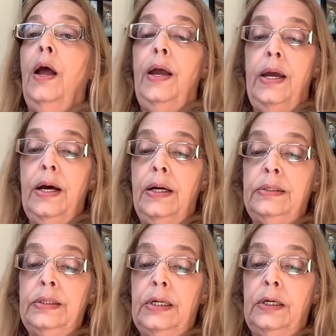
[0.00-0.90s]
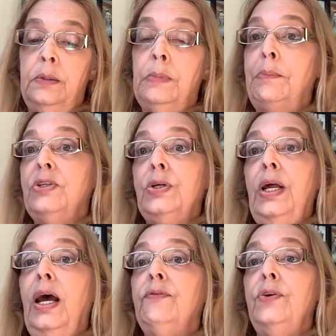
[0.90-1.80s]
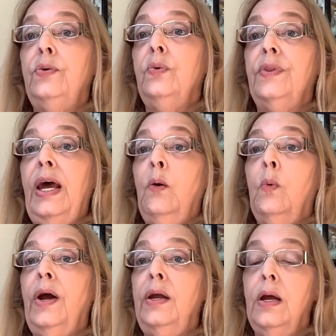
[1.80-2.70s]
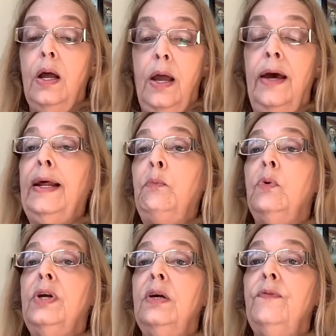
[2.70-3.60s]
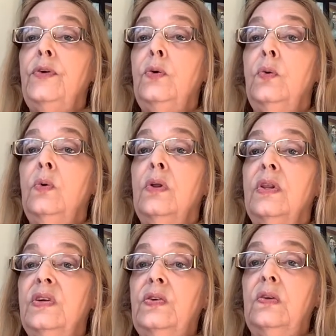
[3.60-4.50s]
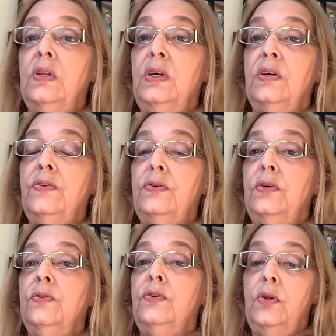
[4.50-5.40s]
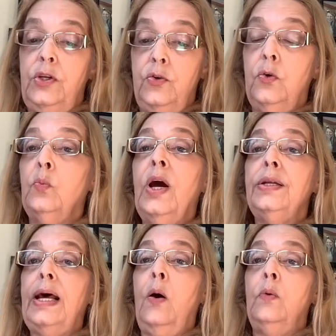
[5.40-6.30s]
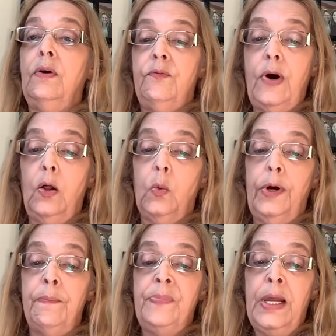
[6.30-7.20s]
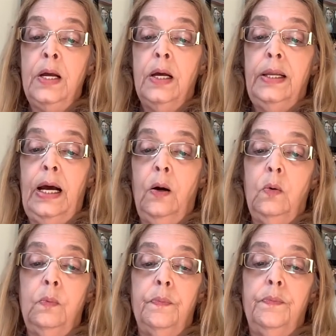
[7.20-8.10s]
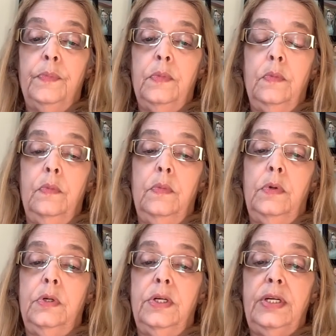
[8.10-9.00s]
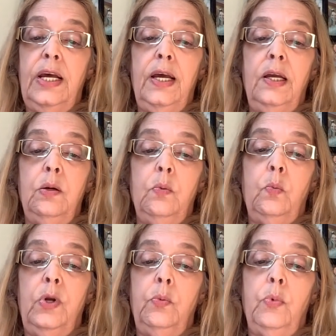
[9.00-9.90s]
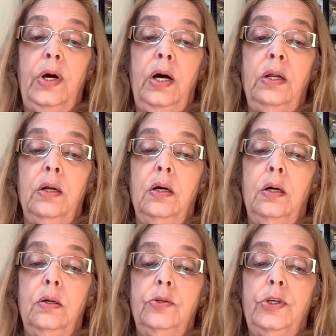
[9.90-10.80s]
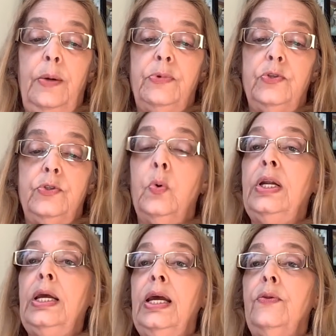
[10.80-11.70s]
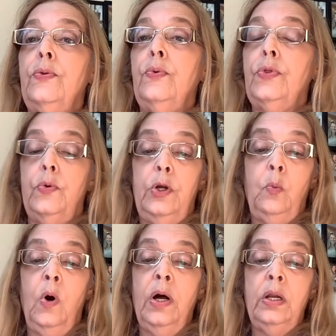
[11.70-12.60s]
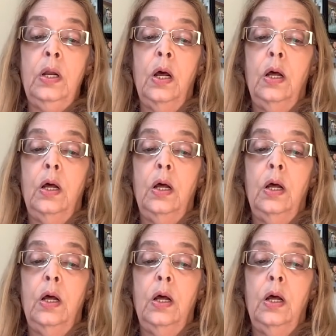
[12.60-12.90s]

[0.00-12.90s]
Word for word: And um, I'm just going to have to do it that way. And I will give you this list so that you can write down and follow it. Now, Today, we read chapters 28 through 31,